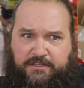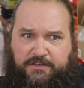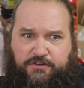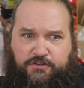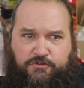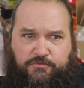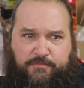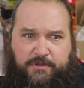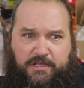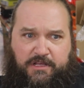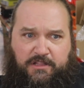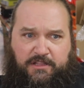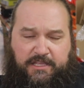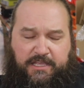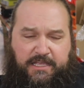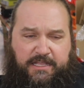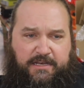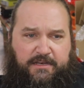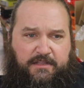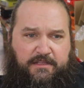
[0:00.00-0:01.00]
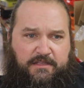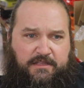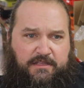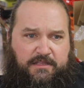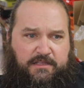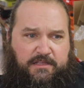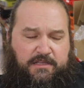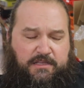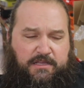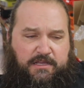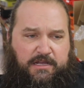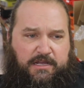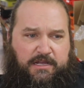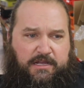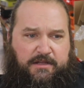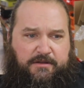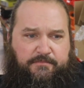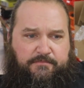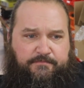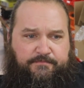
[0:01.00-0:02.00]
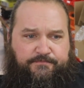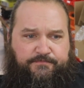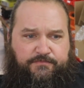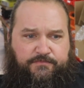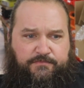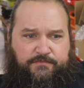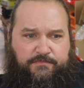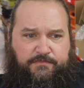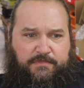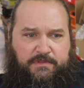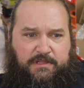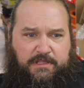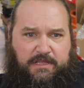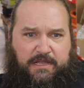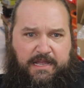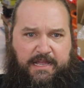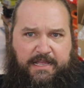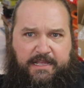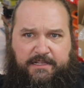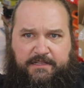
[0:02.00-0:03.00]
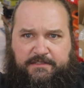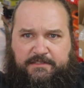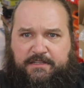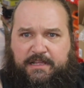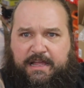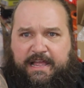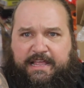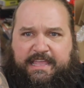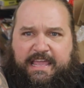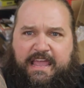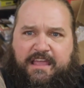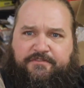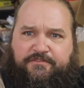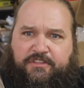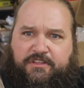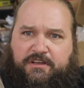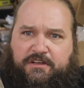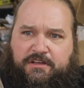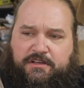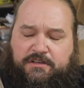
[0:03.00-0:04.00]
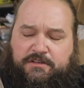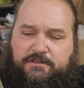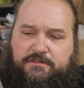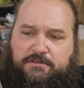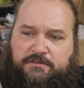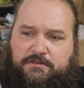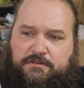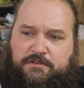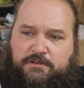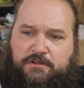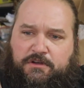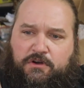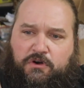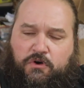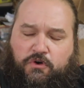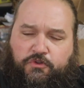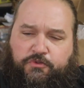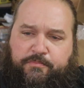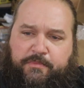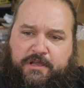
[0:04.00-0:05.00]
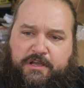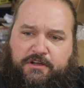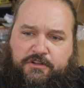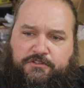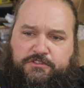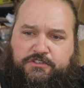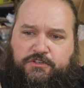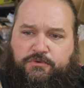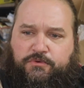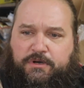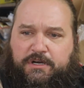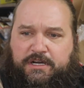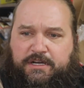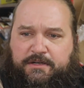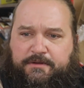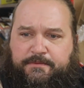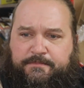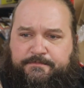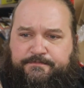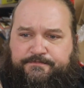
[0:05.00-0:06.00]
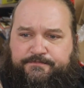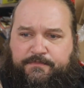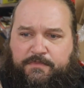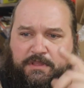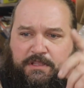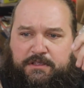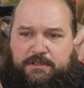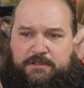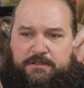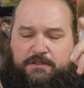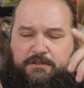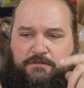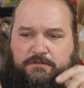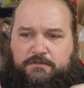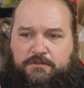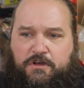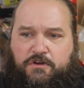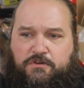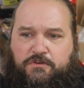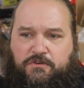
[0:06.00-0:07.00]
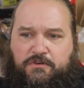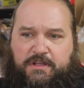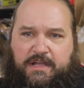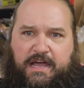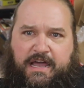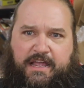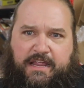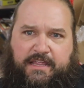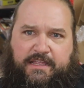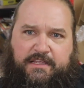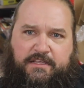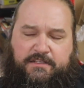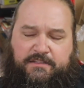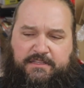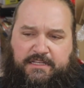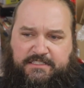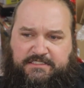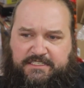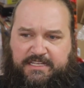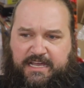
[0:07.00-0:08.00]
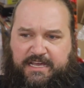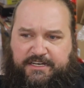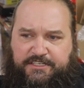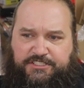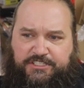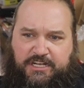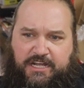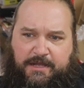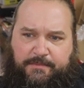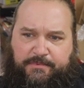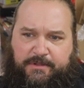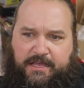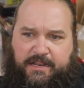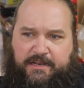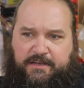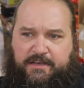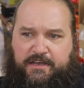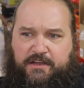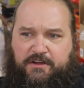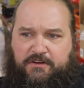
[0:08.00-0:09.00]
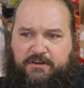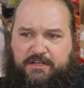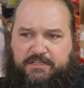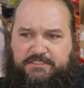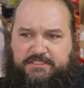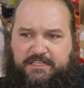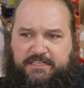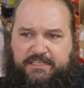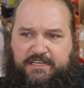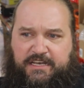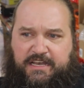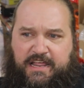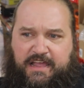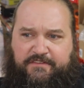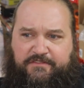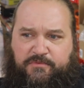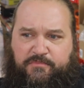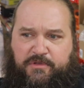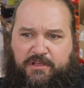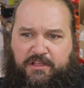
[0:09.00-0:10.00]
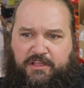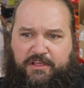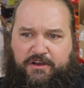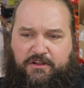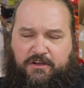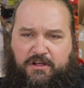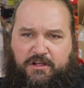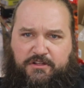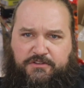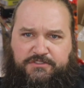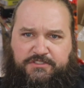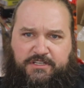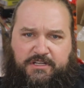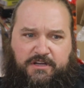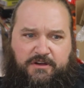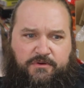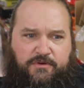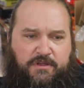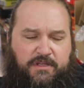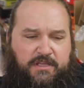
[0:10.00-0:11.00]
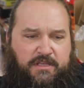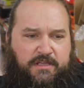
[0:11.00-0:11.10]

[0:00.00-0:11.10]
the new mill in. I gave the old mill to a local guy that's got a shop kind of near us that didn't have a mill at all, so